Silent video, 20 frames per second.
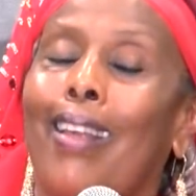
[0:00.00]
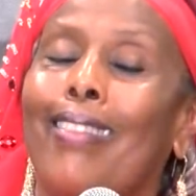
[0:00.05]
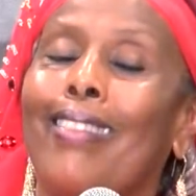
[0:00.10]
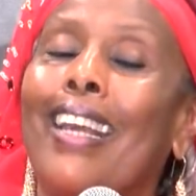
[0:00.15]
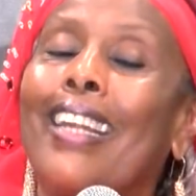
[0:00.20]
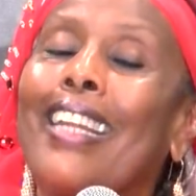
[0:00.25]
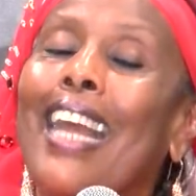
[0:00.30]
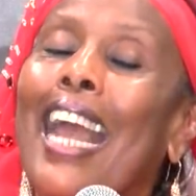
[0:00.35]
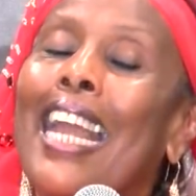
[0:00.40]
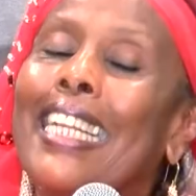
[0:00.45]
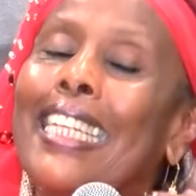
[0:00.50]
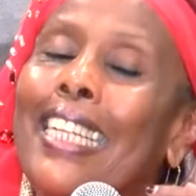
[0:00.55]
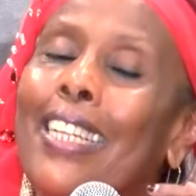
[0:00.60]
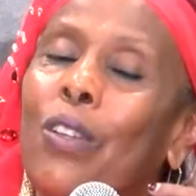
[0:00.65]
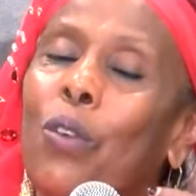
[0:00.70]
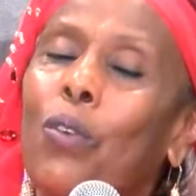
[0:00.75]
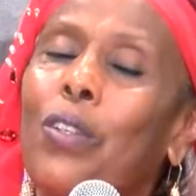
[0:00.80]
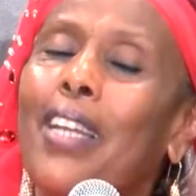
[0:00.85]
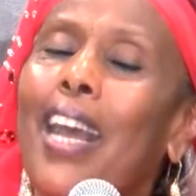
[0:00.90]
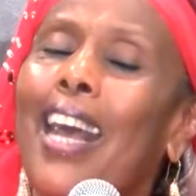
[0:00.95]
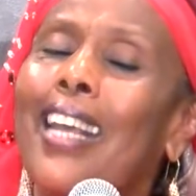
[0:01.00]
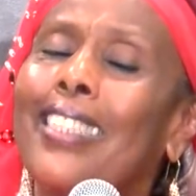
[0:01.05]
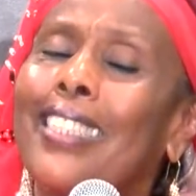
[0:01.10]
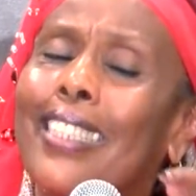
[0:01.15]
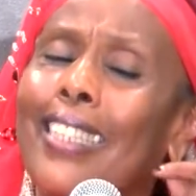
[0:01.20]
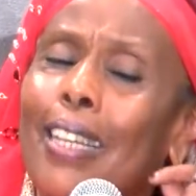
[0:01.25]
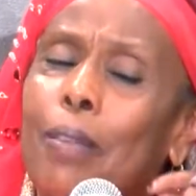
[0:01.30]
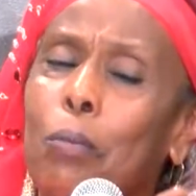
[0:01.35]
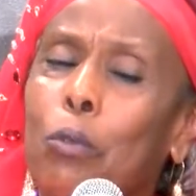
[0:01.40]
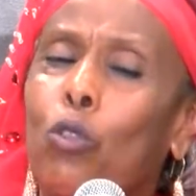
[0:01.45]
that I did not
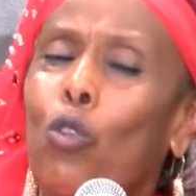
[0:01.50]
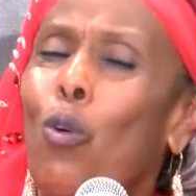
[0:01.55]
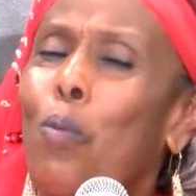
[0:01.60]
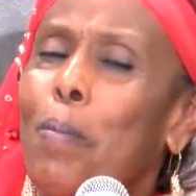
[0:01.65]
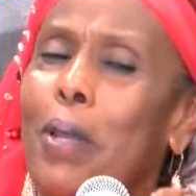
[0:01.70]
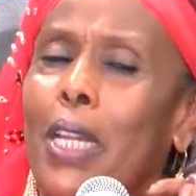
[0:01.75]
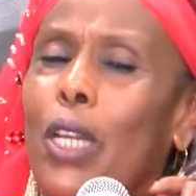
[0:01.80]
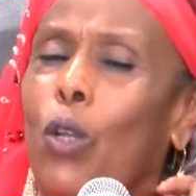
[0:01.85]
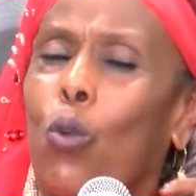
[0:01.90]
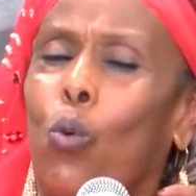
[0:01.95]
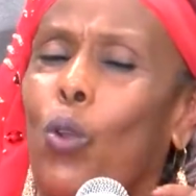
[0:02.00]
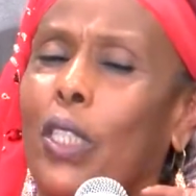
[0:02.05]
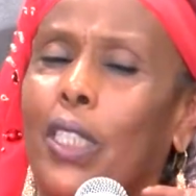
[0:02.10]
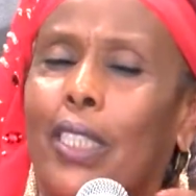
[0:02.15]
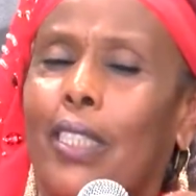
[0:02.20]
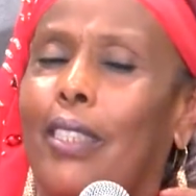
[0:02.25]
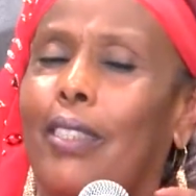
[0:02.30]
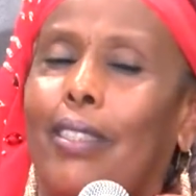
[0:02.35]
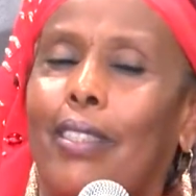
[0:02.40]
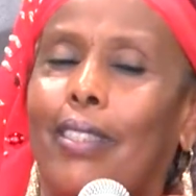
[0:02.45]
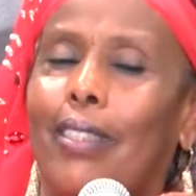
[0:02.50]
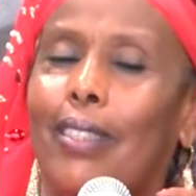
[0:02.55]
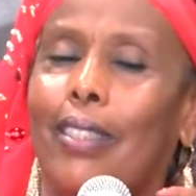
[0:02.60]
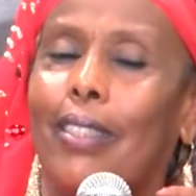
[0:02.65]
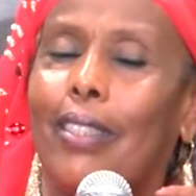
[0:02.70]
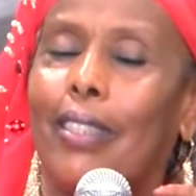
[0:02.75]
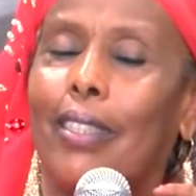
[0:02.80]
ask them so many questions.